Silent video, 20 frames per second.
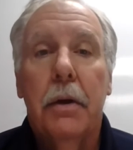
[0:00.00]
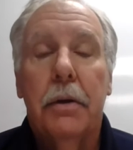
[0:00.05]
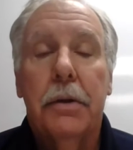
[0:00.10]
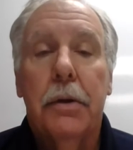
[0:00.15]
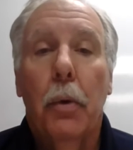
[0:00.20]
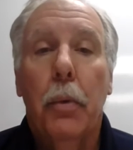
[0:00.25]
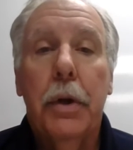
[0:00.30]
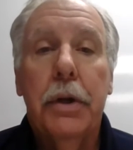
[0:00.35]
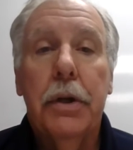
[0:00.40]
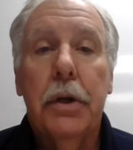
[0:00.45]

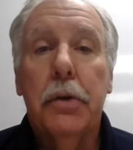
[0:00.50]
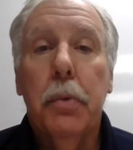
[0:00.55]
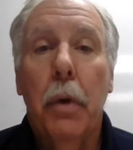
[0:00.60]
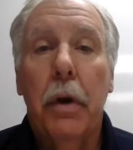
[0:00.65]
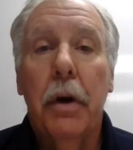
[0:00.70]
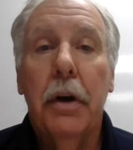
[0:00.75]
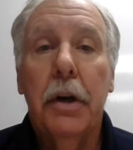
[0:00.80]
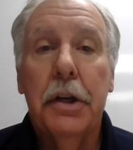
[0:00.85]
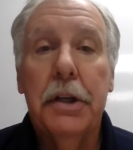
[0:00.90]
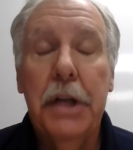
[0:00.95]
So we just
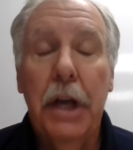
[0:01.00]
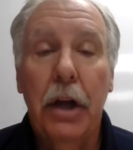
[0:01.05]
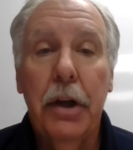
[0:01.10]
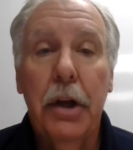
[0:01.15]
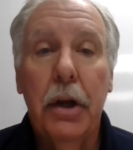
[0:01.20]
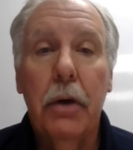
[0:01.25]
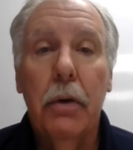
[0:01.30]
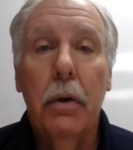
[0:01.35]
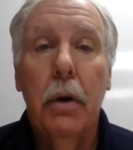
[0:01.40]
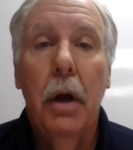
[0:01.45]
wanted to tell
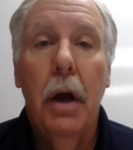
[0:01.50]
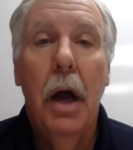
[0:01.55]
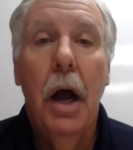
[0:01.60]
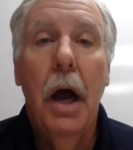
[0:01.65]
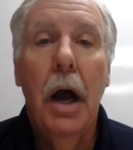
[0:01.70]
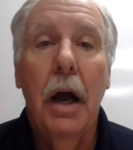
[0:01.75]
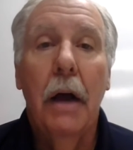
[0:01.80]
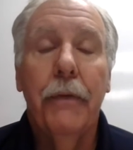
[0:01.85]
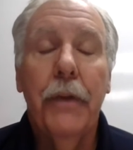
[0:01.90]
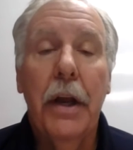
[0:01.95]
you
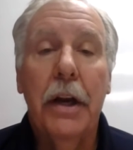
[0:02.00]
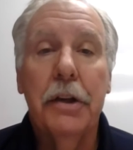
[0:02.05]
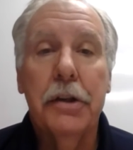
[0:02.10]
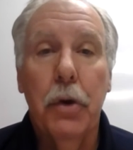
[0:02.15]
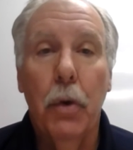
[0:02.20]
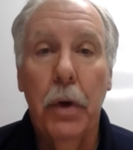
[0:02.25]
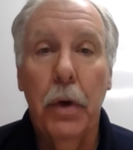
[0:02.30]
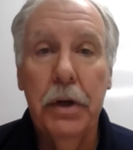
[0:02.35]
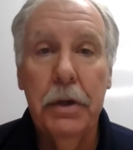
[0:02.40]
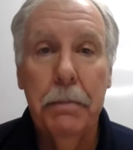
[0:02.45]
uh, that it's
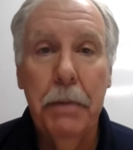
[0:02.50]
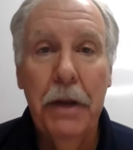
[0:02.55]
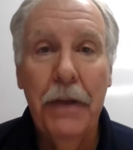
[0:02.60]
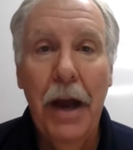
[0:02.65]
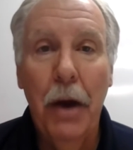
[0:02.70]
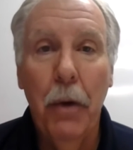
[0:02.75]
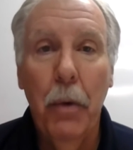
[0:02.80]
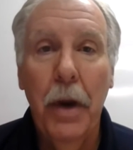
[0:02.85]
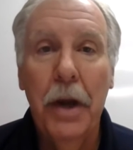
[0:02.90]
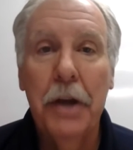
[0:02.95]
going to be
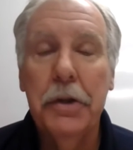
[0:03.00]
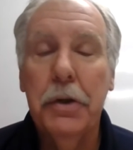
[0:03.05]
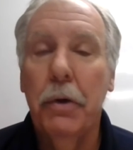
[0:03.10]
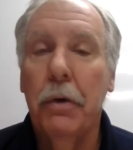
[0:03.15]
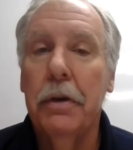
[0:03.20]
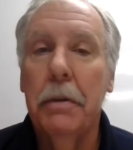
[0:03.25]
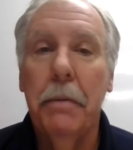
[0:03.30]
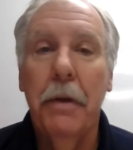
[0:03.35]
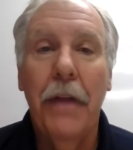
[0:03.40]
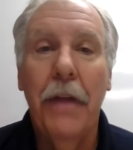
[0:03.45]
that way. It's
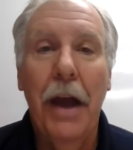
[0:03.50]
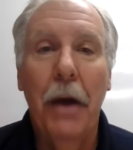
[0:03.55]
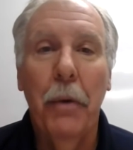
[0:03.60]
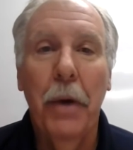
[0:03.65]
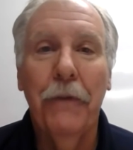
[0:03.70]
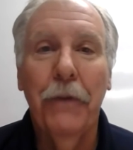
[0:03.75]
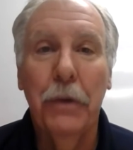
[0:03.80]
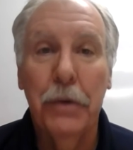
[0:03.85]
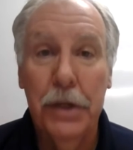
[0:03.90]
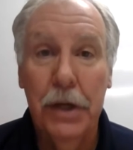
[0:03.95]
going to be that
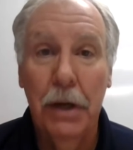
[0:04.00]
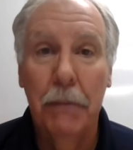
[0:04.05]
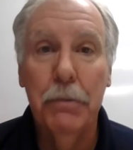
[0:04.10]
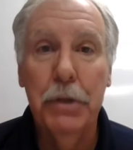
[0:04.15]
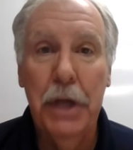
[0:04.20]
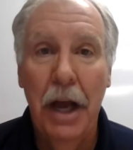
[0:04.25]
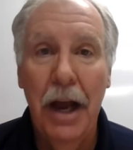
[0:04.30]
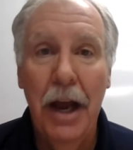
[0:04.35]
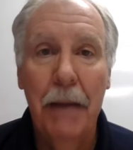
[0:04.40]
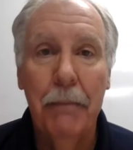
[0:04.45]
way for some
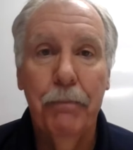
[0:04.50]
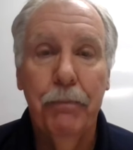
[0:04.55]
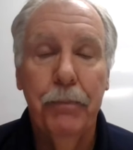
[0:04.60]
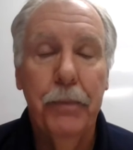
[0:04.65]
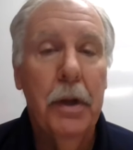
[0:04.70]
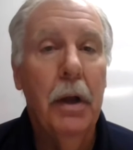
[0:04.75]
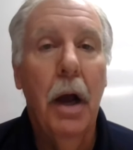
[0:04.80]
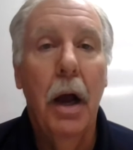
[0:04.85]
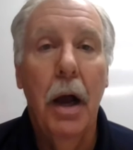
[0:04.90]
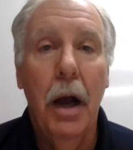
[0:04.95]
time,
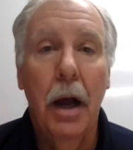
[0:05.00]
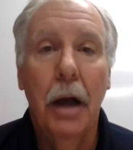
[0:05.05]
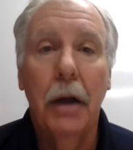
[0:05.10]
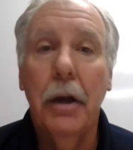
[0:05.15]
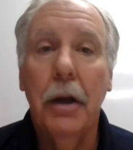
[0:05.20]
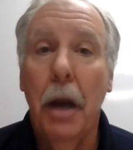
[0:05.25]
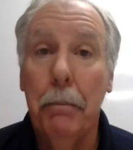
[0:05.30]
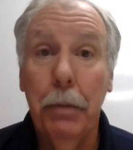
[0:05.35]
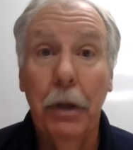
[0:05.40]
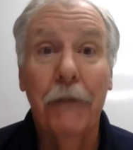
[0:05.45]
uh, a
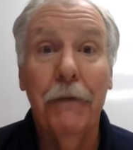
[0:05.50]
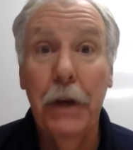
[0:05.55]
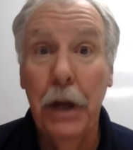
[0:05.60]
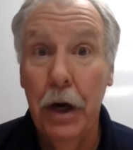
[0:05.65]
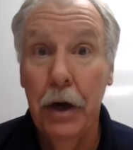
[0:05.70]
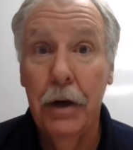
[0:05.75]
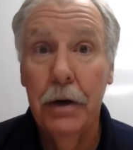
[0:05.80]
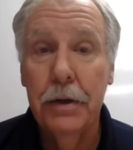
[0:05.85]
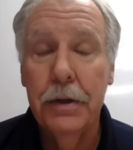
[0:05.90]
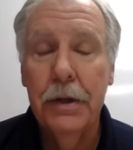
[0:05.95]
couple of
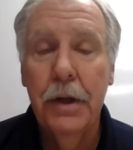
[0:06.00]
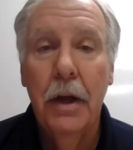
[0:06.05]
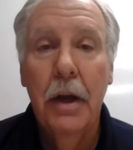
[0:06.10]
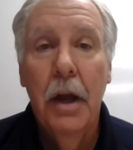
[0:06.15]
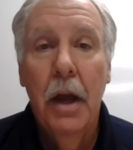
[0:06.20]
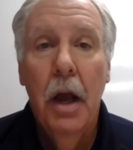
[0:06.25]
years.